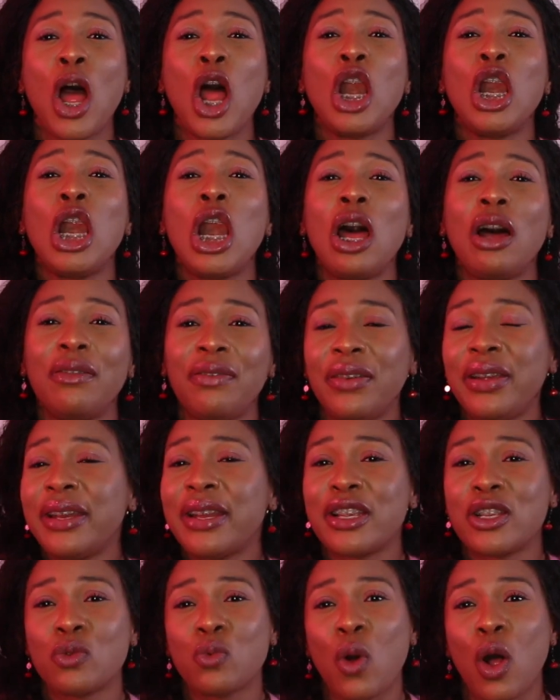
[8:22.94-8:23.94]
loving
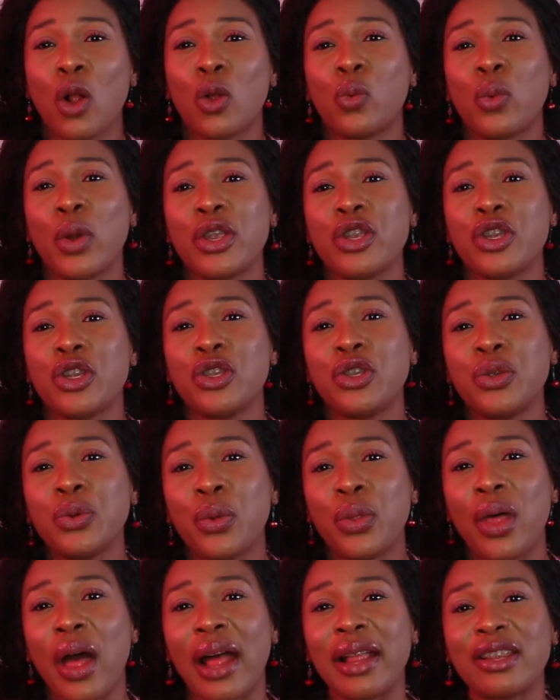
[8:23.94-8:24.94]
as well when you do
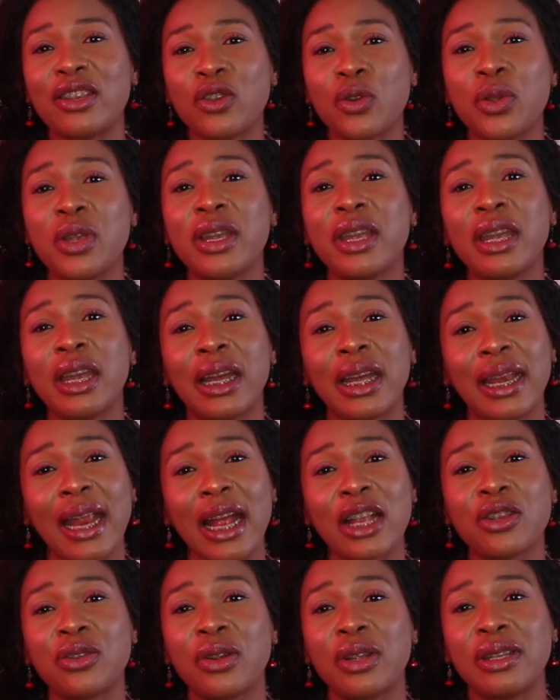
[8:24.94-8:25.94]
that, so you can
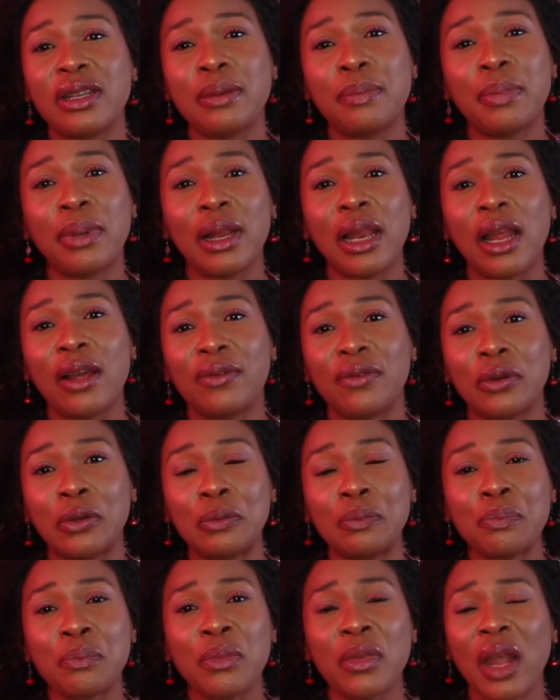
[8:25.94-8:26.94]
connect on a deeper
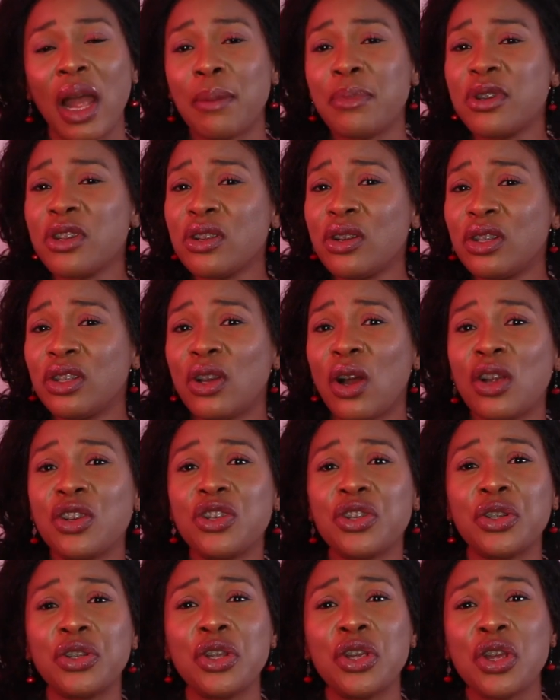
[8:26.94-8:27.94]
level. I'm just going to
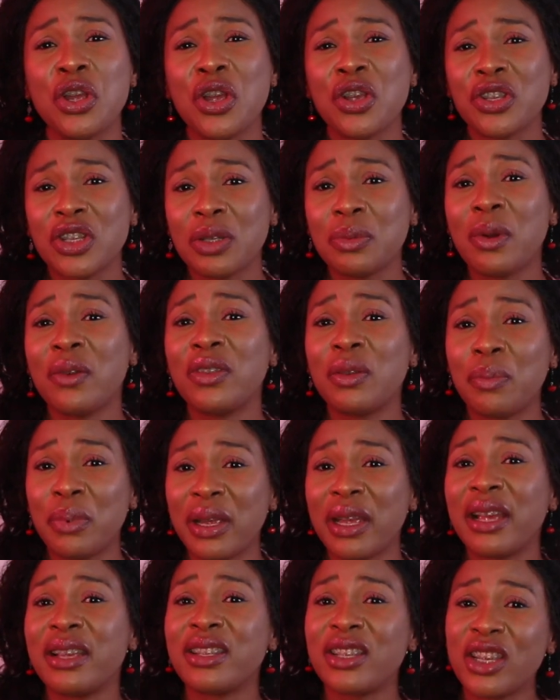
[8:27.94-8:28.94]
touch on some of the
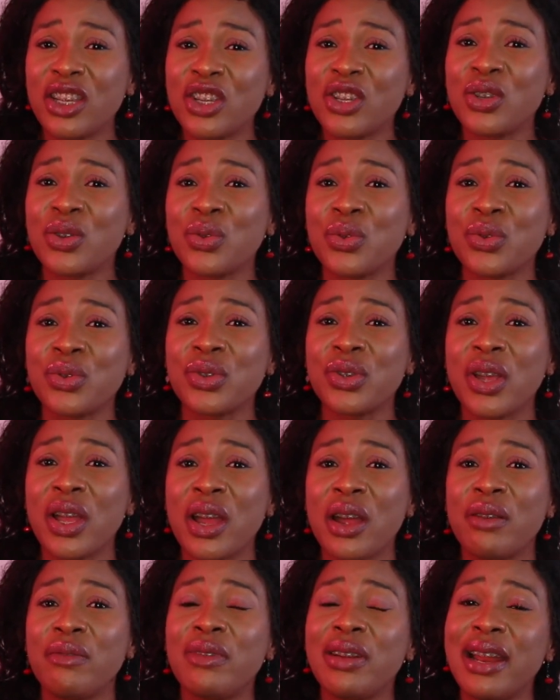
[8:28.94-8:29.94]
biggest issues
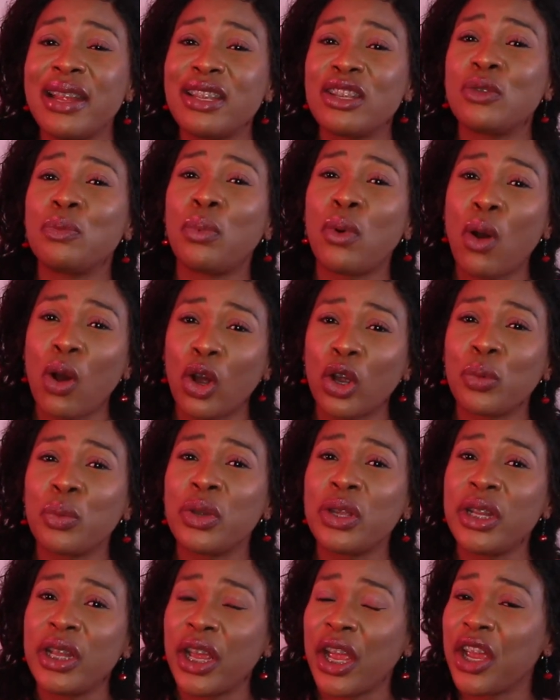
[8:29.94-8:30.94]
relating to poor
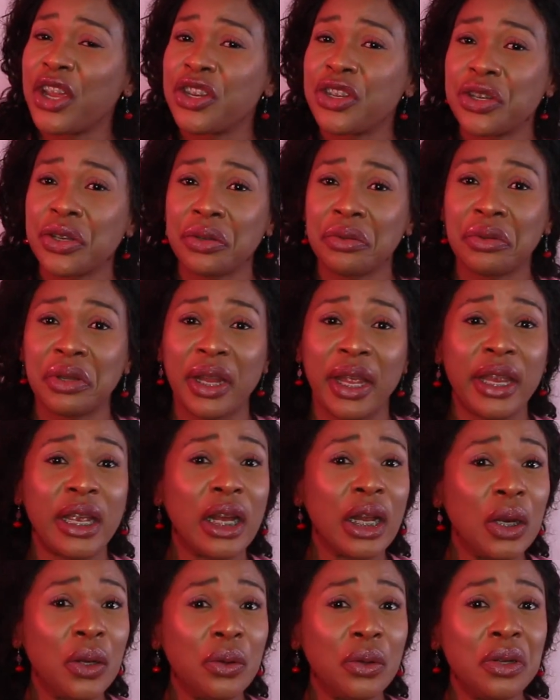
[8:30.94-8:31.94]
communication. They
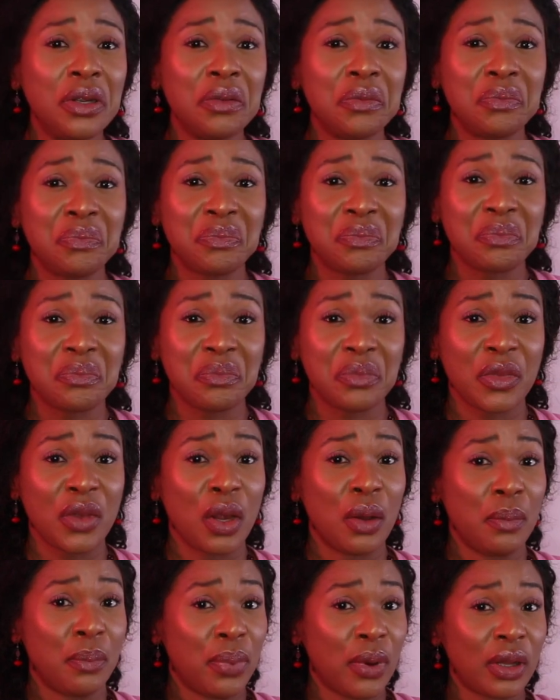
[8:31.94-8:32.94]
include
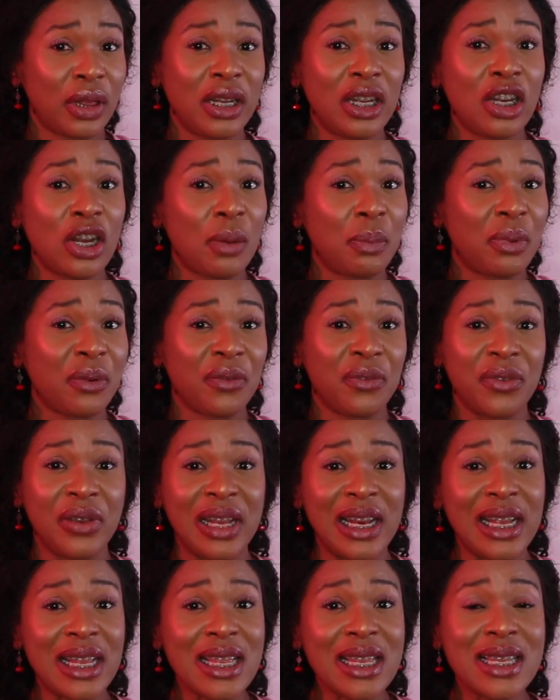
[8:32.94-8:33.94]
bottling up of
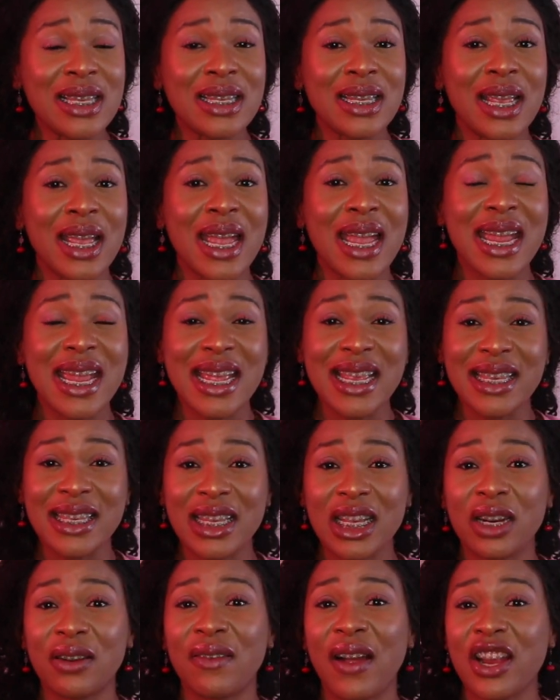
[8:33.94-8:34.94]
feelings
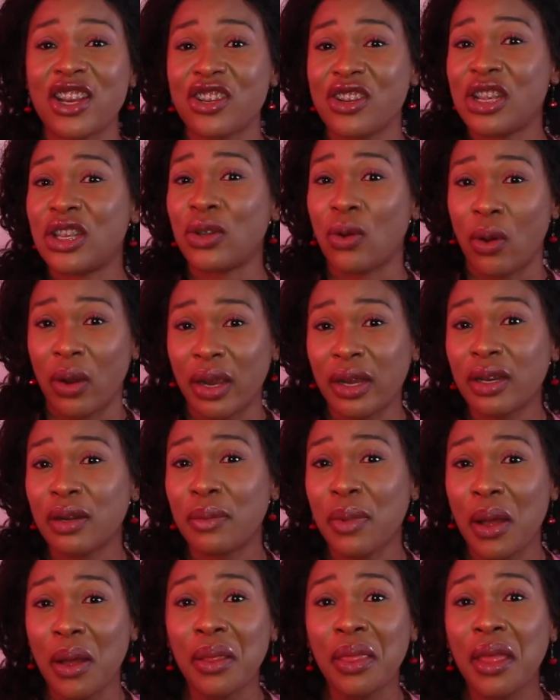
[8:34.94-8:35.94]
instead of actually talking
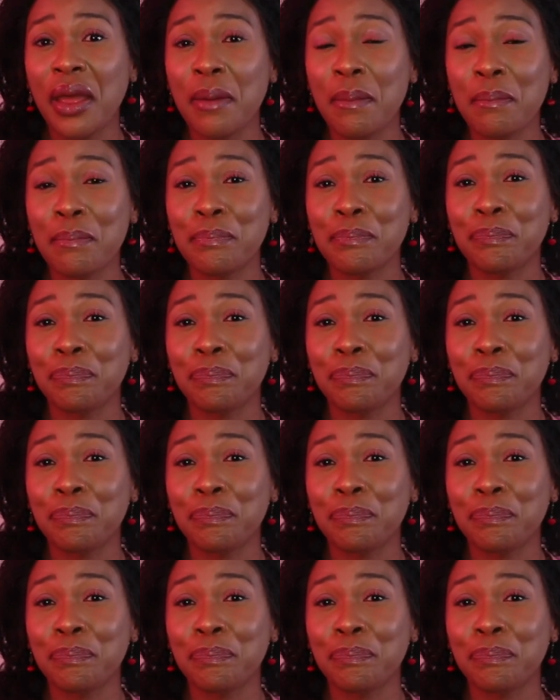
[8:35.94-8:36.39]
about them,